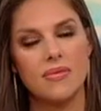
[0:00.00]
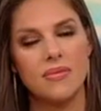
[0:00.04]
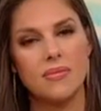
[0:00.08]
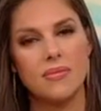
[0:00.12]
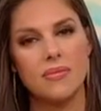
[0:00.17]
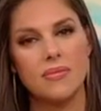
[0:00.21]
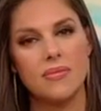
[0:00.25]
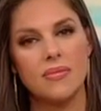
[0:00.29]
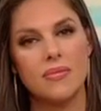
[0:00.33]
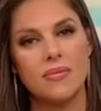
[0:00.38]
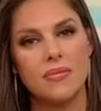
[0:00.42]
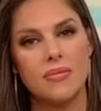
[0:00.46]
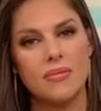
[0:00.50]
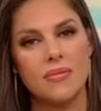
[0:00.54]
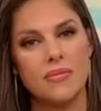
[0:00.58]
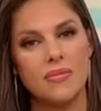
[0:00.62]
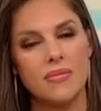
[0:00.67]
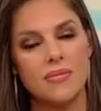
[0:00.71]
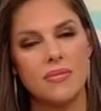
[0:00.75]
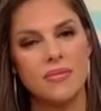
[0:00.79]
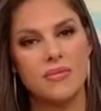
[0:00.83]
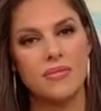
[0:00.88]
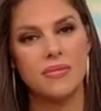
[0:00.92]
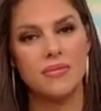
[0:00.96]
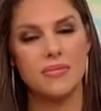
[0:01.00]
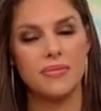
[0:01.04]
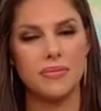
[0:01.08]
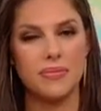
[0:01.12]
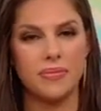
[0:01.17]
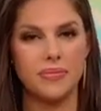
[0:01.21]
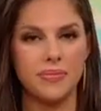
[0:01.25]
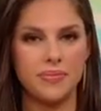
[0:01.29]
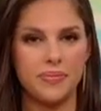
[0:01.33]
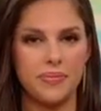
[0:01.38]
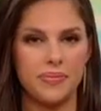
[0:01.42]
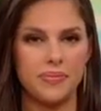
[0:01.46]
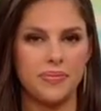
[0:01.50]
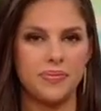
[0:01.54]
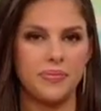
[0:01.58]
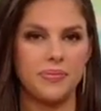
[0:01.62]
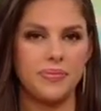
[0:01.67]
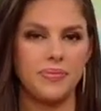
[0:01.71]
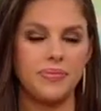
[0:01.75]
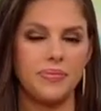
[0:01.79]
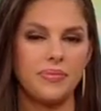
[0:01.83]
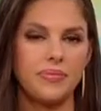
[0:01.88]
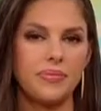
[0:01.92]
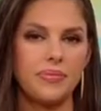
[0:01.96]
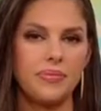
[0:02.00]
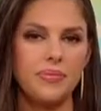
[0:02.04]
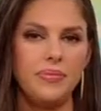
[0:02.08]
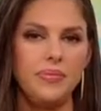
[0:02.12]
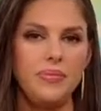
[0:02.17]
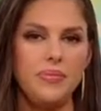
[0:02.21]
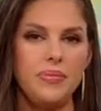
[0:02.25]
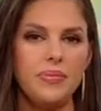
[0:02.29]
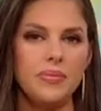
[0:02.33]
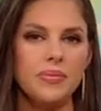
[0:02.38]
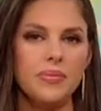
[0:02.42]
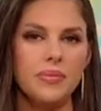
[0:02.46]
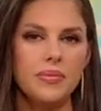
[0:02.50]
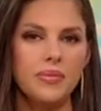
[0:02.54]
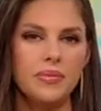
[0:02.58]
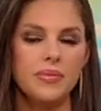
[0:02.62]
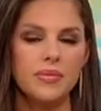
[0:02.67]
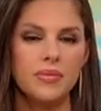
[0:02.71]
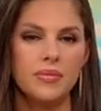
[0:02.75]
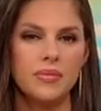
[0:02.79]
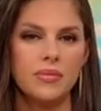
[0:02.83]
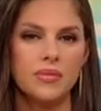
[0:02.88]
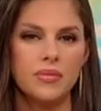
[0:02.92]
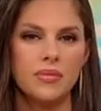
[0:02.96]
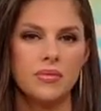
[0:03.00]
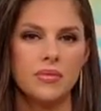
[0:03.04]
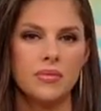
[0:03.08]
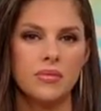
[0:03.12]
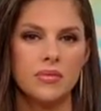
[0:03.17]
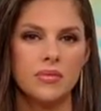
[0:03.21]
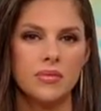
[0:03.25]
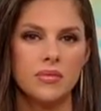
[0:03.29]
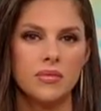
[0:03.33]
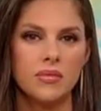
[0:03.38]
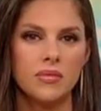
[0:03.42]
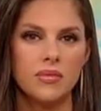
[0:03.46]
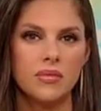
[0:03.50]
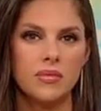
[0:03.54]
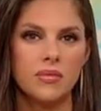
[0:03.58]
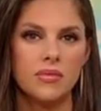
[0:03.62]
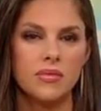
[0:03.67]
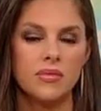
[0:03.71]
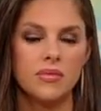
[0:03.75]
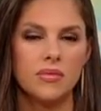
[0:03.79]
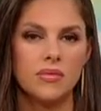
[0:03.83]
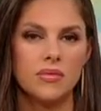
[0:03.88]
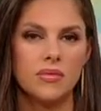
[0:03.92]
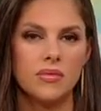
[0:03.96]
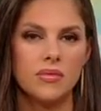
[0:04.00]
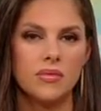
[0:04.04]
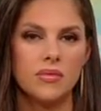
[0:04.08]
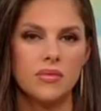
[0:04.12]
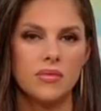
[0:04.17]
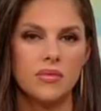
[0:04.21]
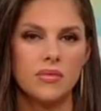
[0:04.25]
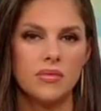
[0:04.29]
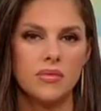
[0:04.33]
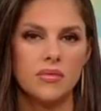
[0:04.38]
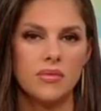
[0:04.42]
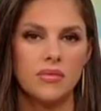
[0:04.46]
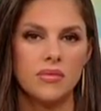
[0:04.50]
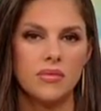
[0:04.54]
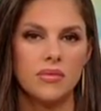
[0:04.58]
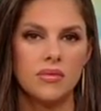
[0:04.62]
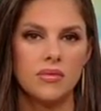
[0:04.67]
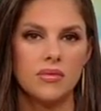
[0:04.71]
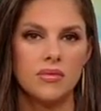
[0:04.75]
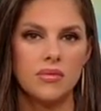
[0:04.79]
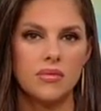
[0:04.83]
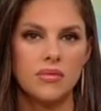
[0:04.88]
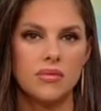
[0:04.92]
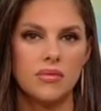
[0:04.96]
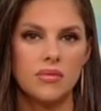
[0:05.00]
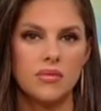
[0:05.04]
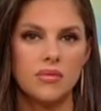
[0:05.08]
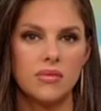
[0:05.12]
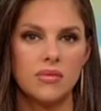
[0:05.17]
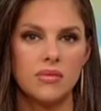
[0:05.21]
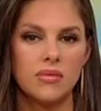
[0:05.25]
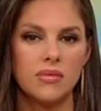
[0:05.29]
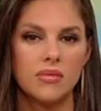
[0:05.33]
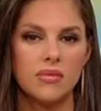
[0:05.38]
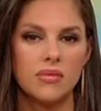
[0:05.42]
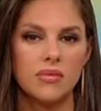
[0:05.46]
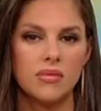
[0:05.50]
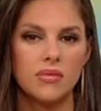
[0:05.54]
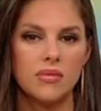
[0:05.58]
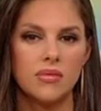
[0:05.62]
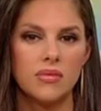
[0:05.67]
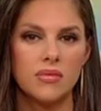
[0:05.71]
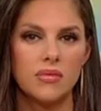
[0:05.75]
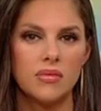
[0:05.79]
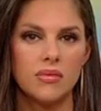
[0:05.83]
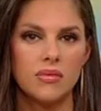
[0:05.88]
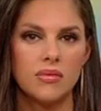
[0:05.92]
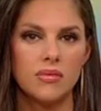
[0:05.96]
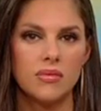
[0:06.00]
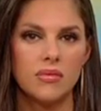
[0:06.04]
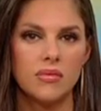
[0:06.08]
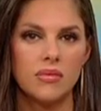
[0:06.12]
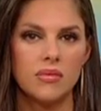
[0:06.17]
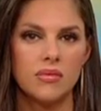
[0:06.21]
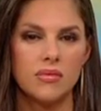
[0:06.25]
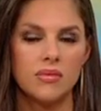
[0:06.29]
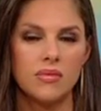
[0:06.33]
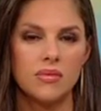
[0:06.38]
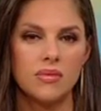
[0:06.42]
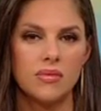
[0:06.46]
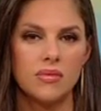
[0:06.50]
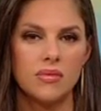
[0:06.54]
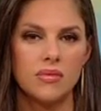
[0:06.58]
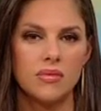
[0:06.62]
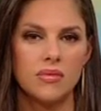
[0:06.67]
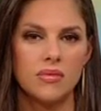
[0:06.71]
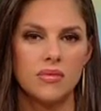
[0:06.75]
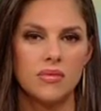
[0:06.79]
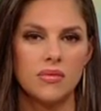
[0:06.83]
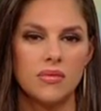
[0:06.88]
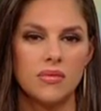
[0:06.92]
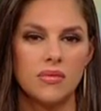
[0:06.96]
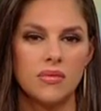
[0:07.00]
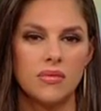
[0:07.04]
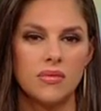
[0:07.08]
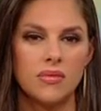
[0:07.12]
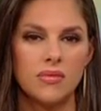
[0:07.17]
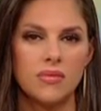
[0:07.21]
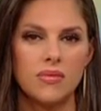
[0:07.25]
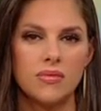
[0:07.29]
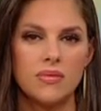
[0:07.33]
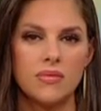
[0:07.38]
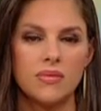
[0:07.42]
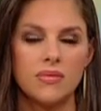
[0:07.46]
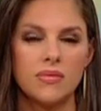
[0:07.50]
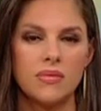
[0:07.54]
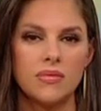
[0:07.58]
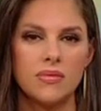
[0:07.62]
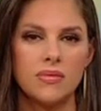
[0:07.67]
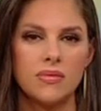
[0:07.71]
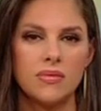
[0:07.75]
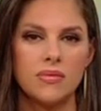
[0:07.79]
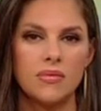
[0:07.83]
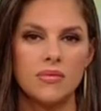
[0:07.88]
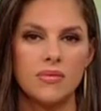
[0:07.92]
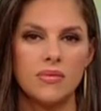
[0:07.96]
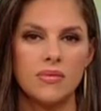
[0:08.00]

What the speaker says: The person shown says nothing.